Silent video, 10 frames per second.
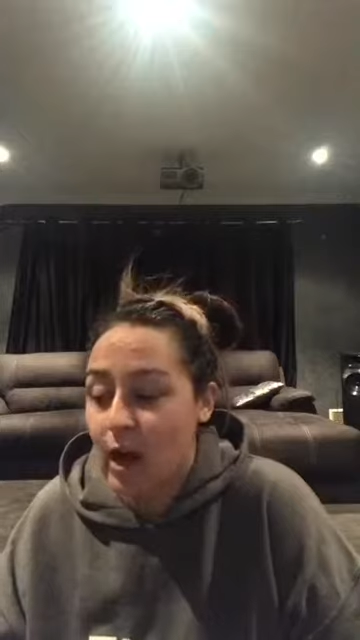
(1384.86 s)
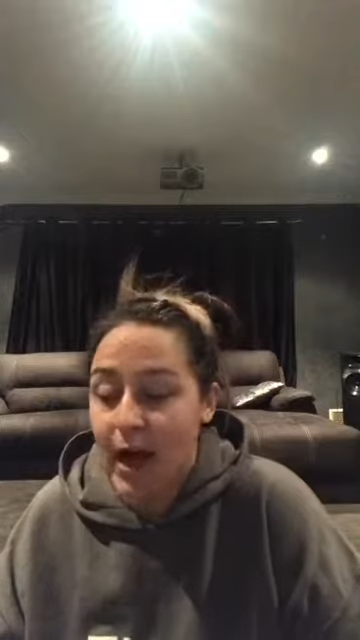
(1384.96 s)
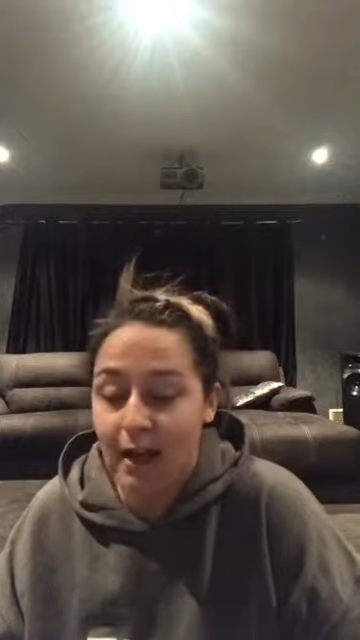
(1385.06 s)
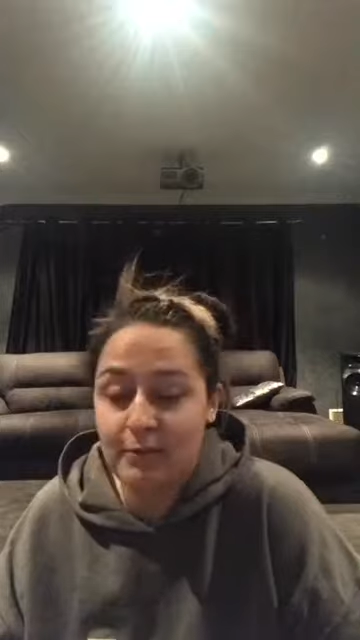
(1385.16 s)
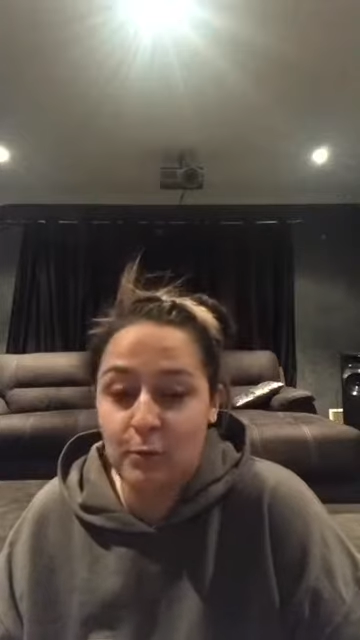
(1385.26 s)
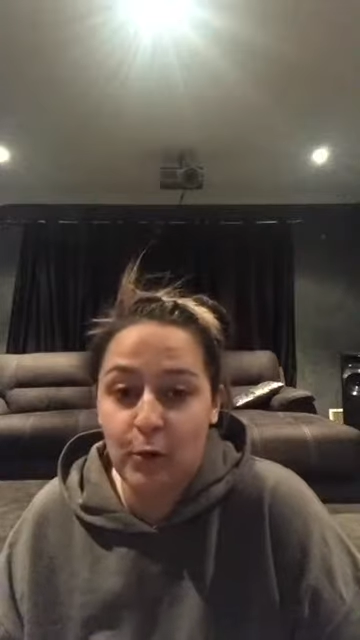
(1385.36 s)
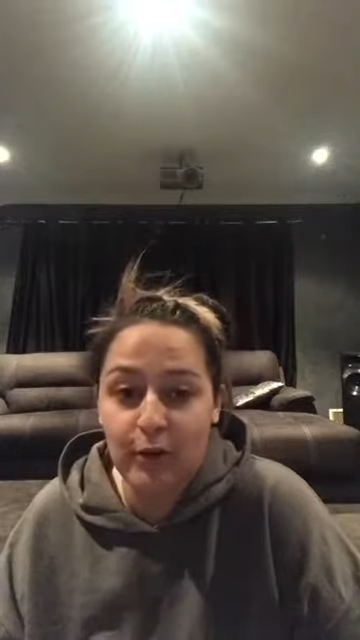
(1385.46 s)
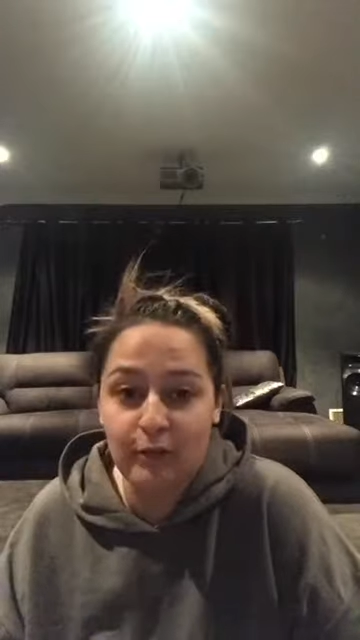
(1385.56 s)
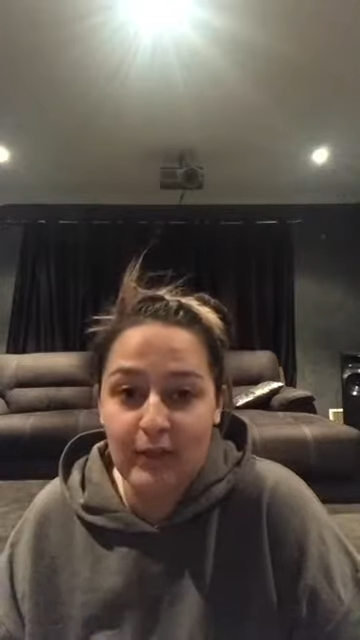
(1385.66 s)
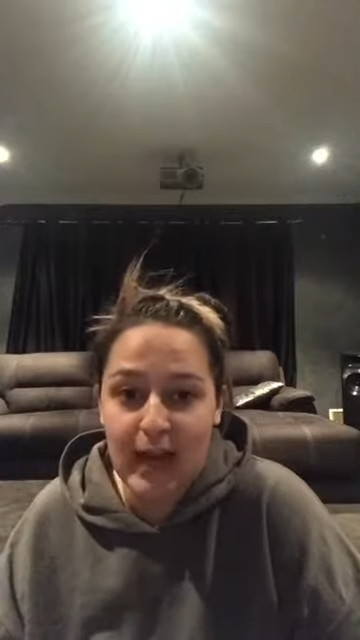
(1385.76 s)
I have to
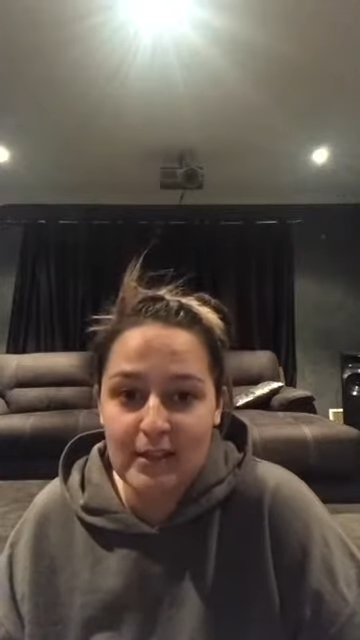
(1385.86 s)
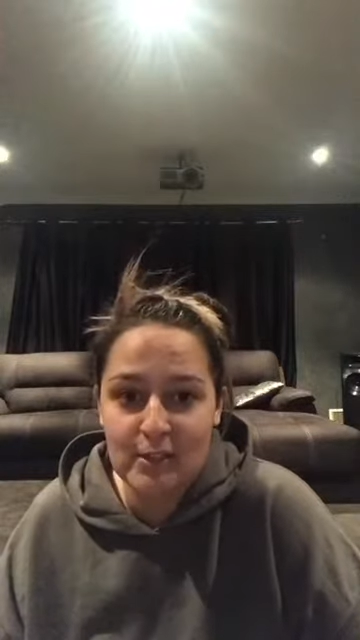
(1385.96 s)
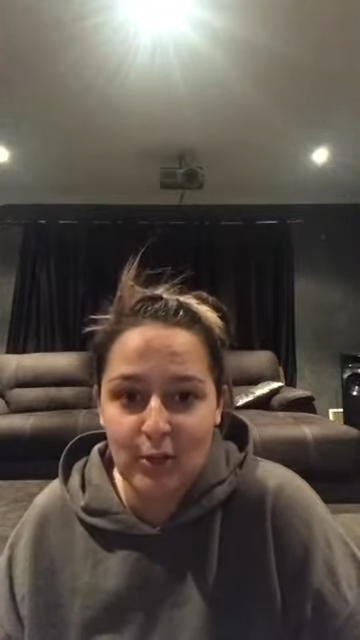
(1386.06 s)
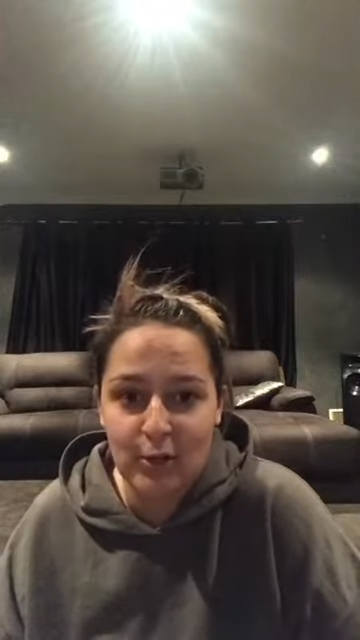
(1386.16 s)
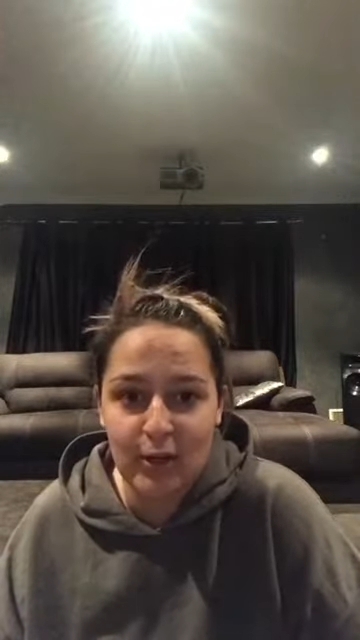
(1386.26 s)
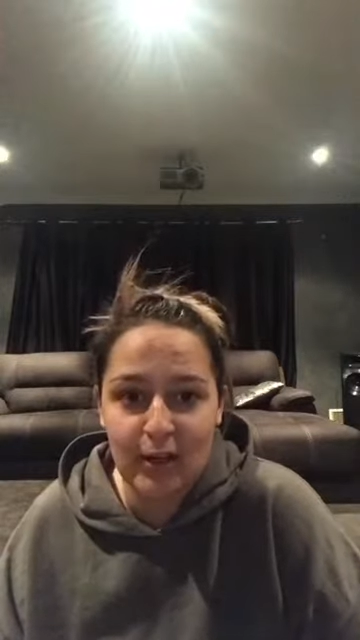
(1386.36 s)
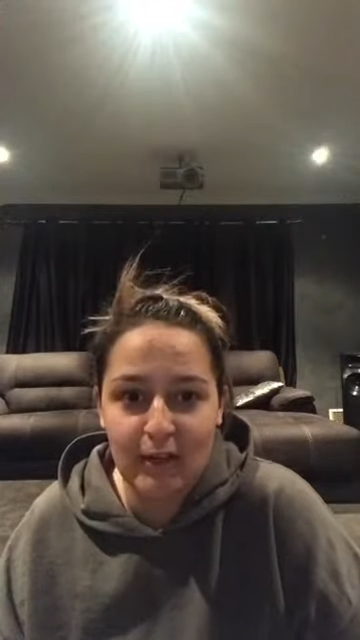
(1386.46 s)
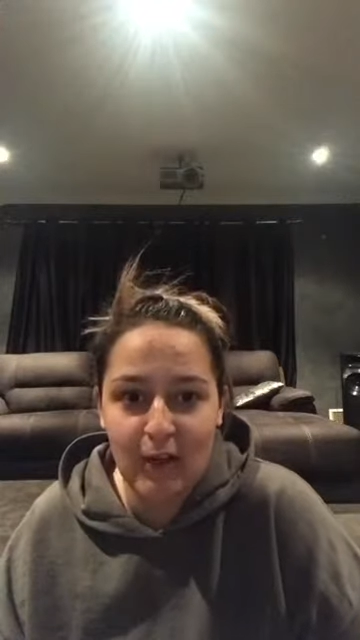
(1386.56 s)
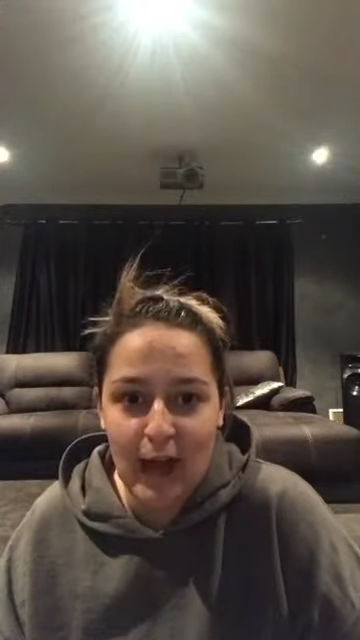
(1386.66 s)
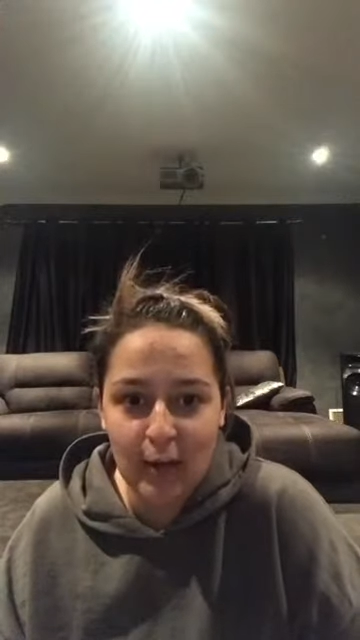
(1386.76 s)
work for that. So
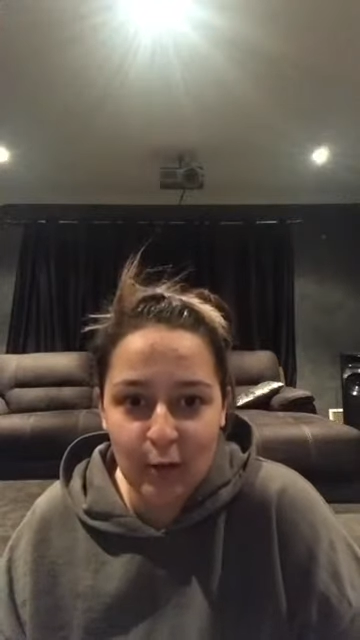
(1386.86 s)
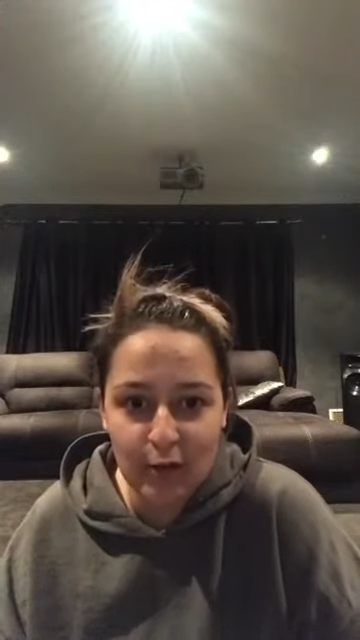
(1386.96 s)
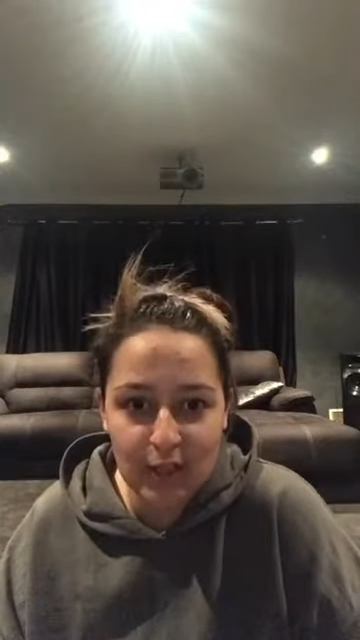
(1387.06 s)
I know